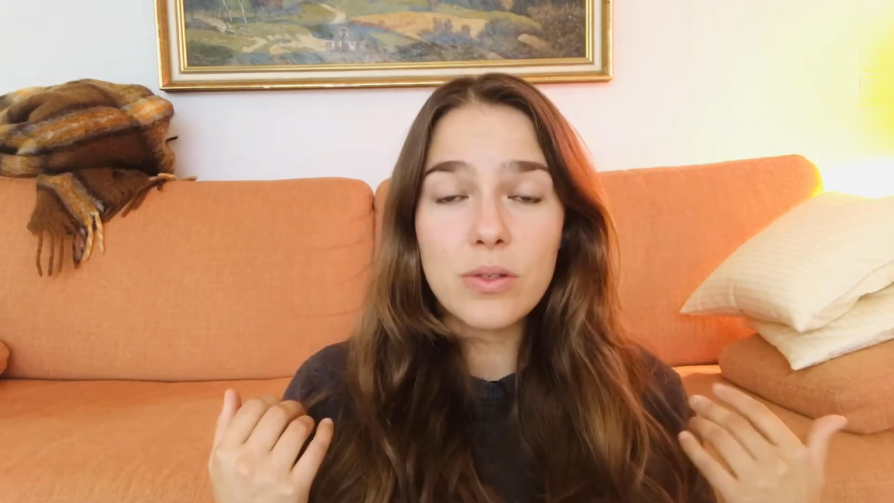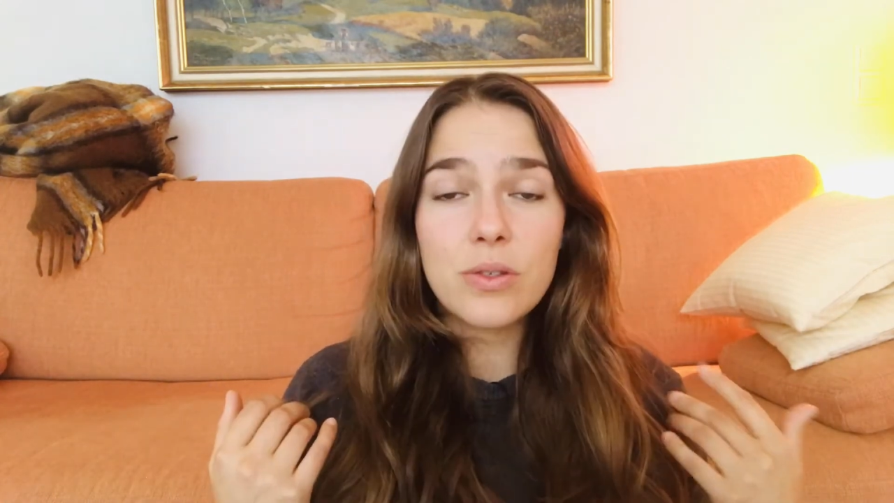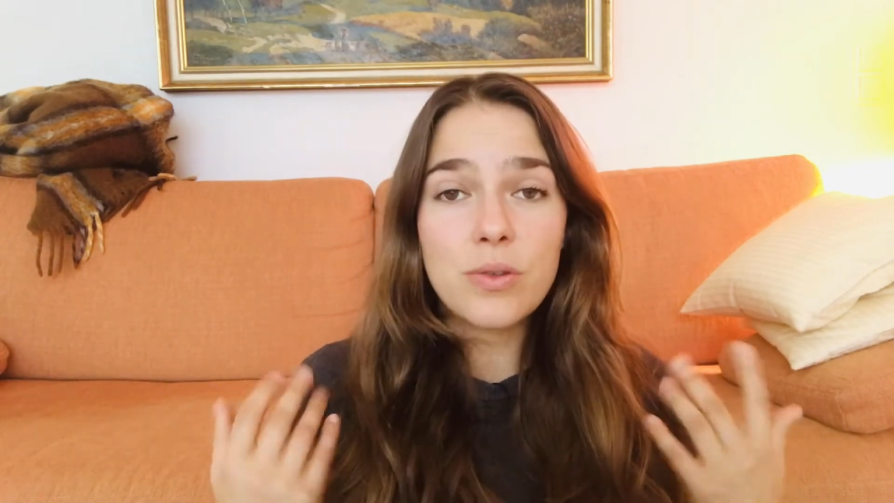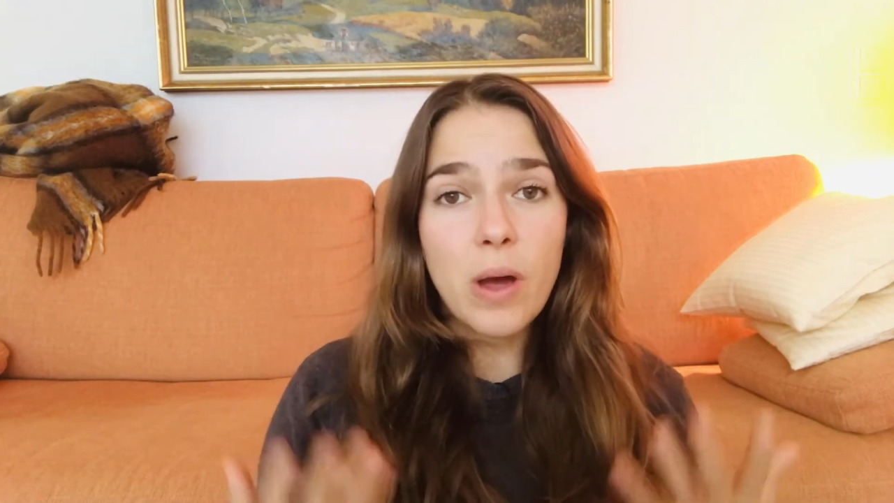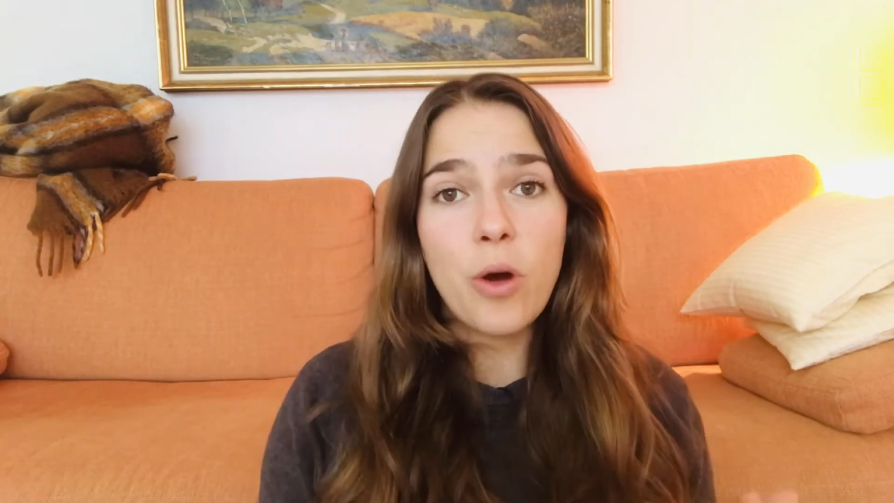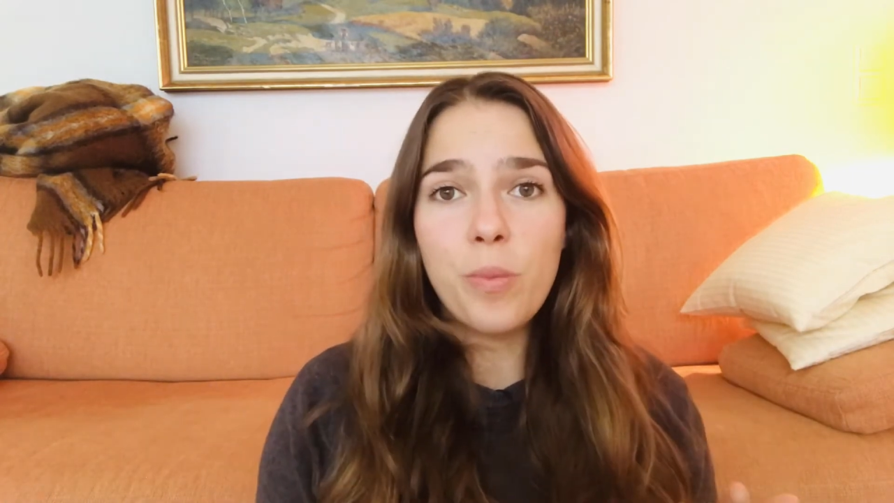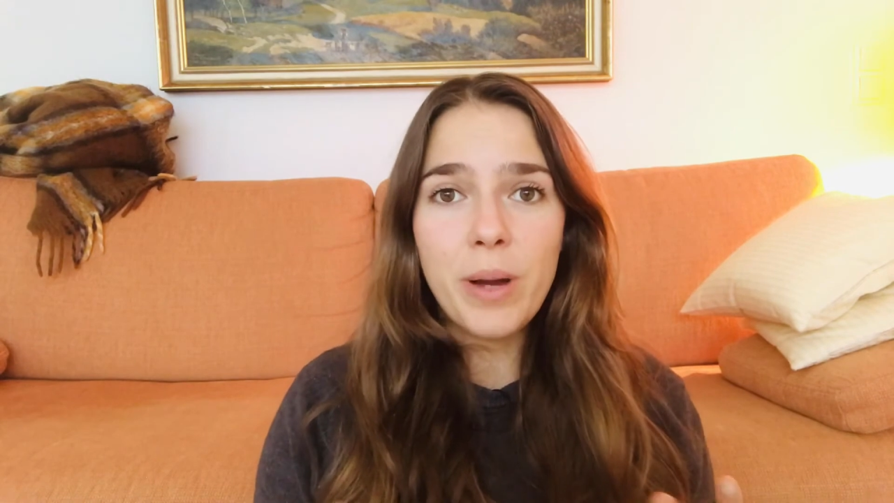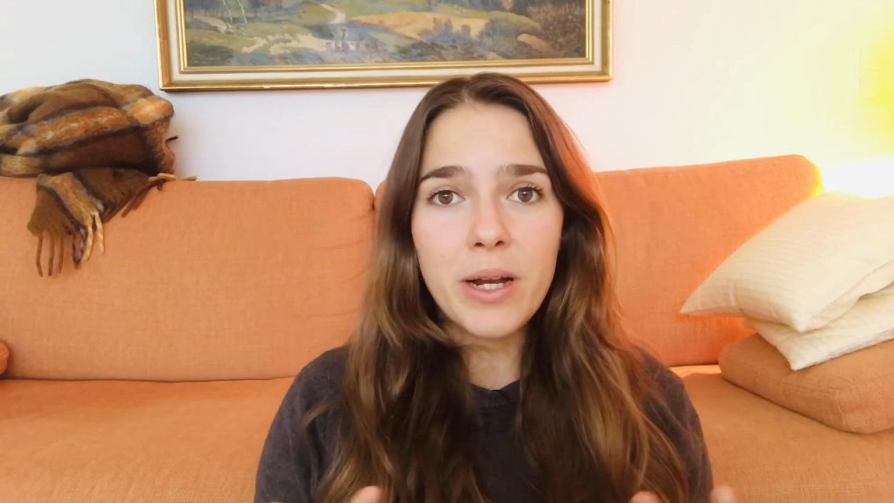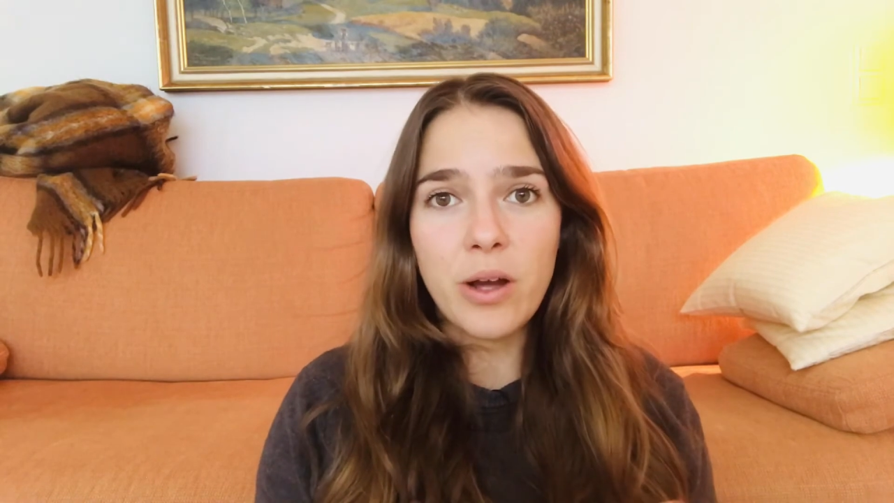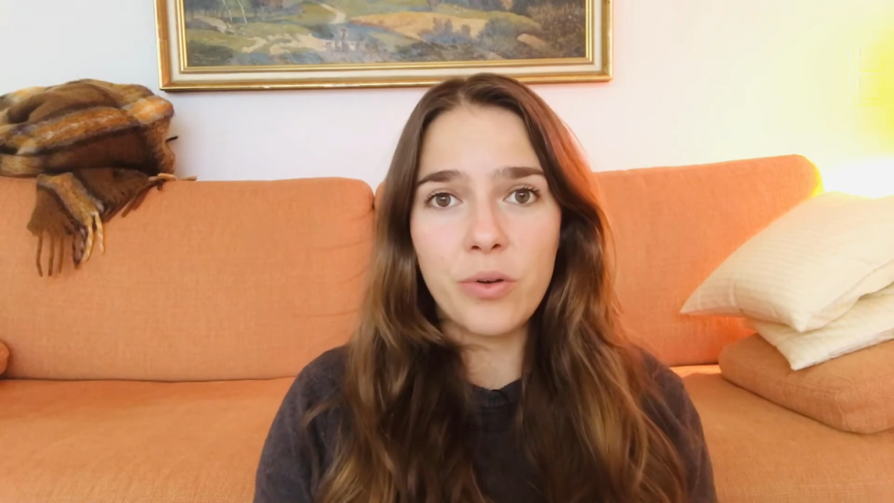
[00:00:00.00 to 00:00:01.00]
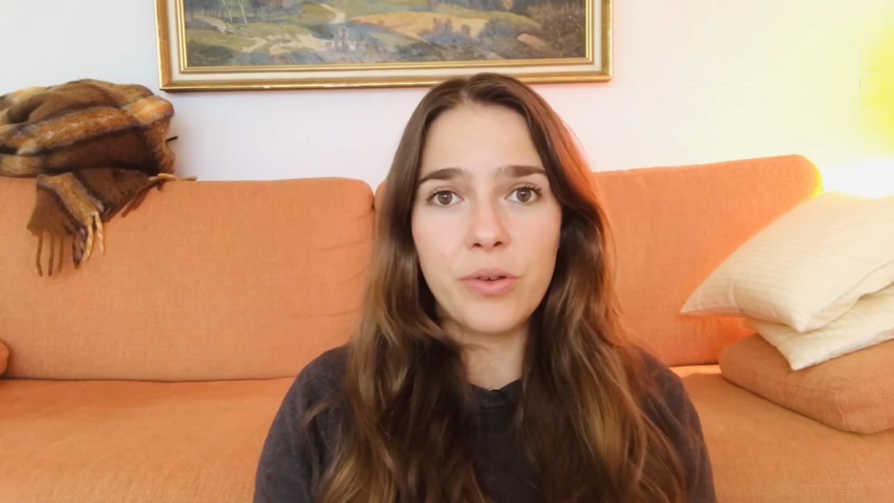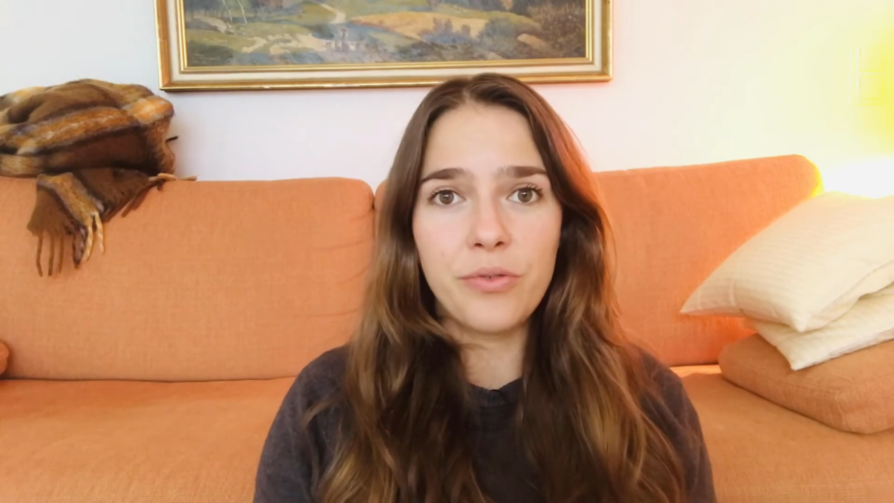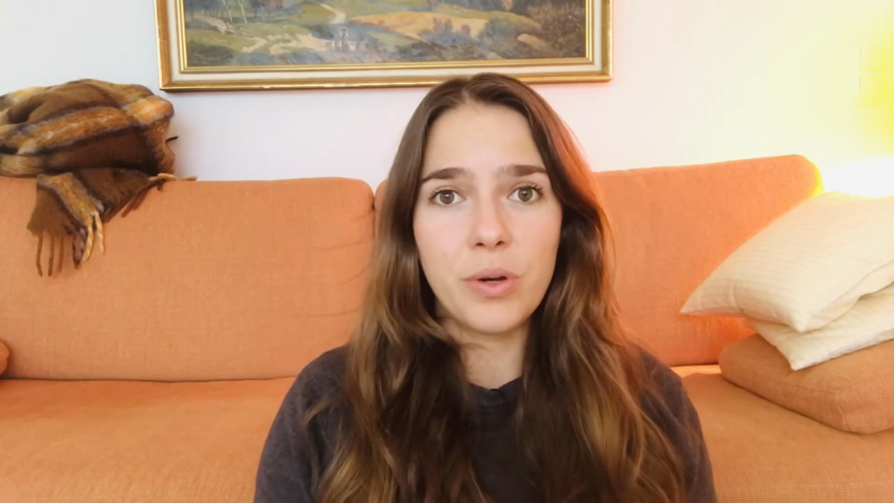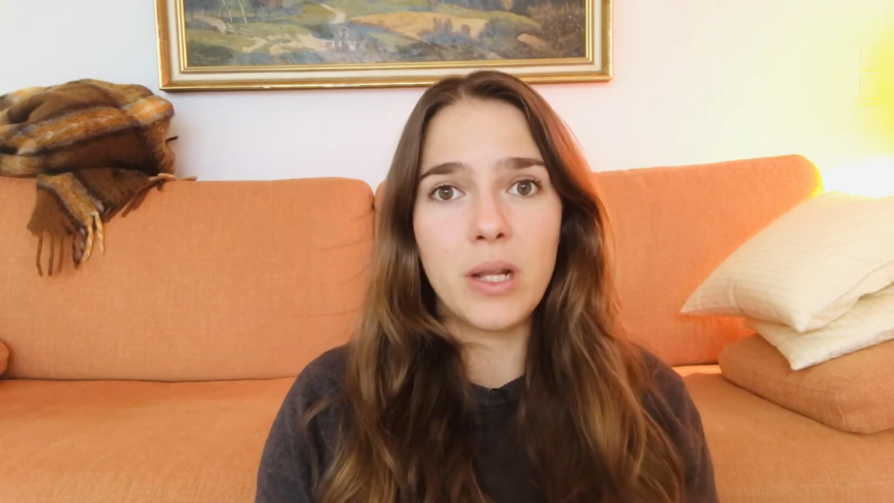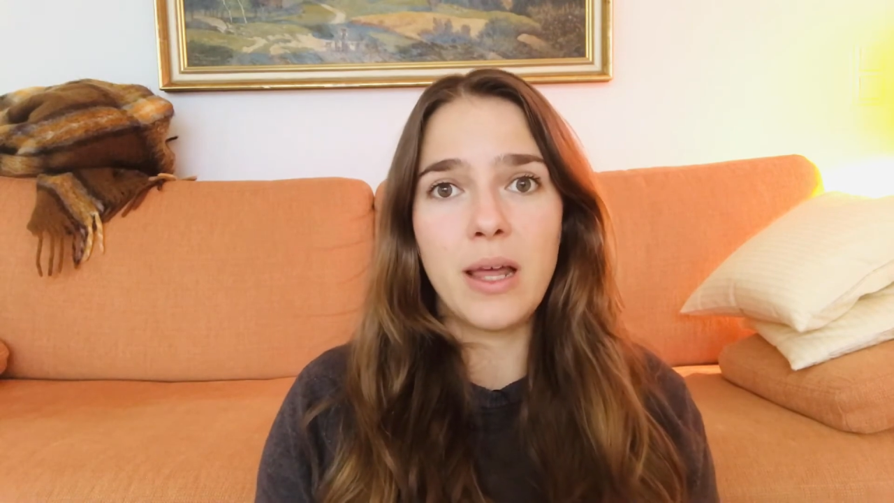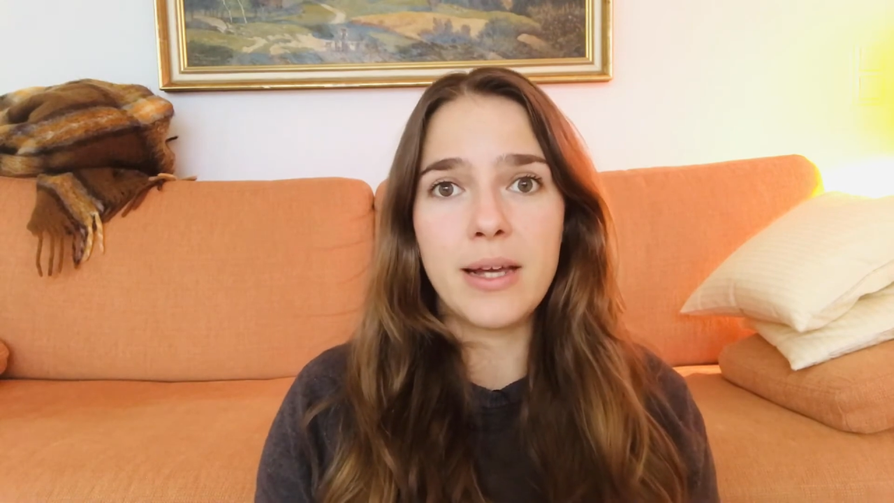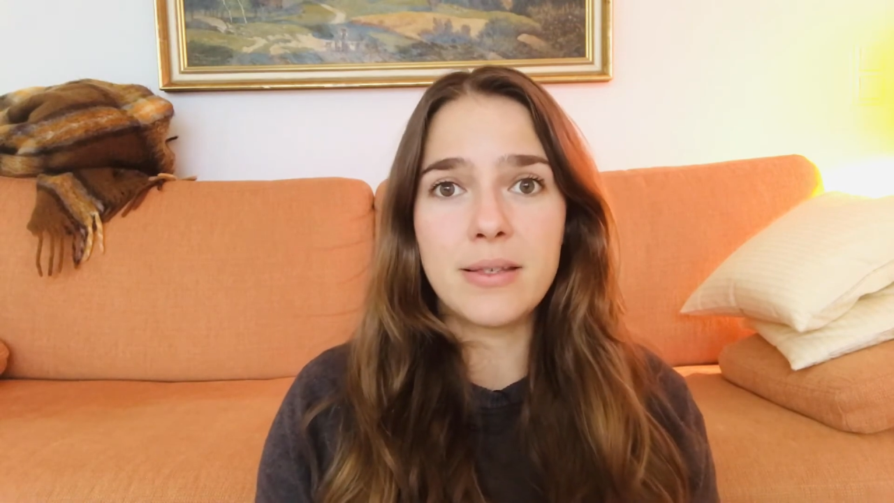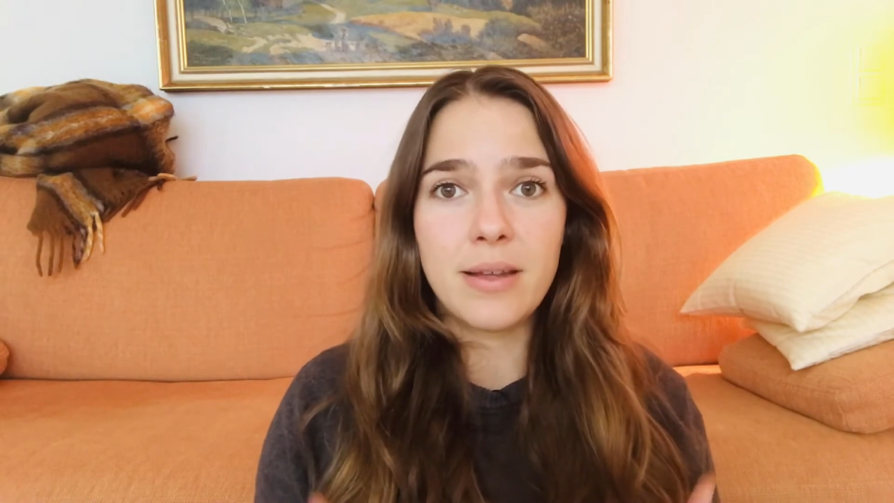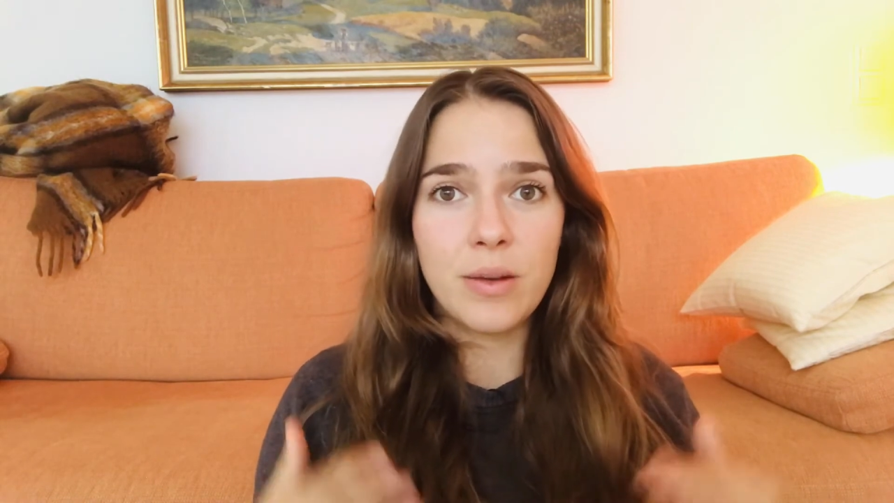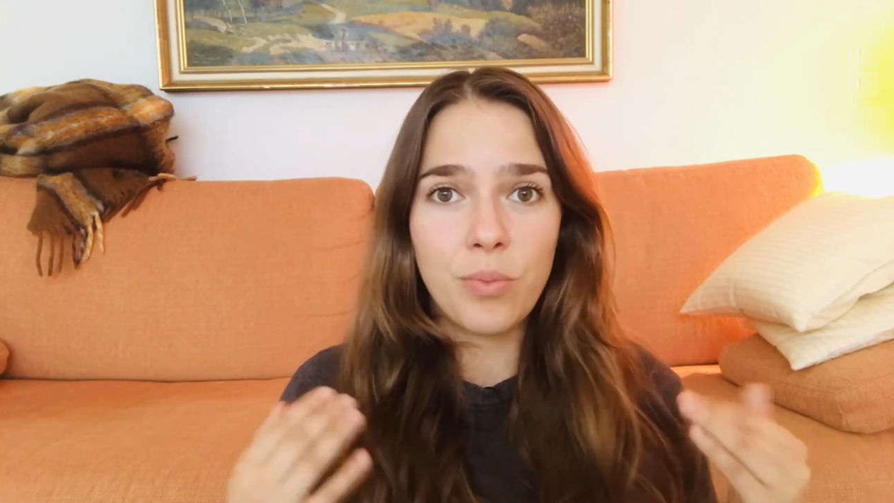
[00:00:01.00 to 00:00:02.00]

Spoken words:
So I hope by now you've realized that